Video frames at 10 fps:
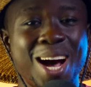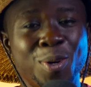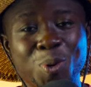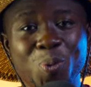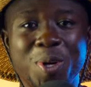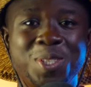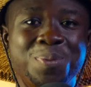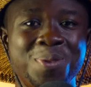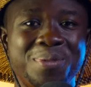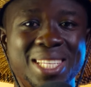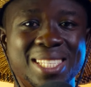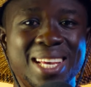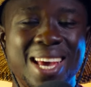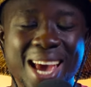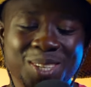I also watch movies
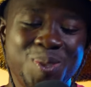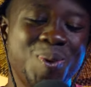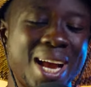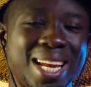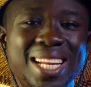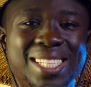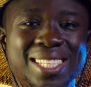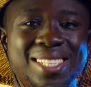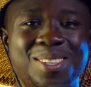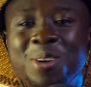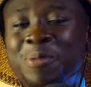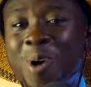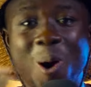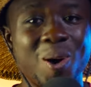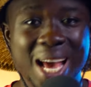and do analysis of
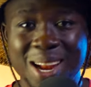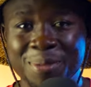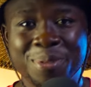all other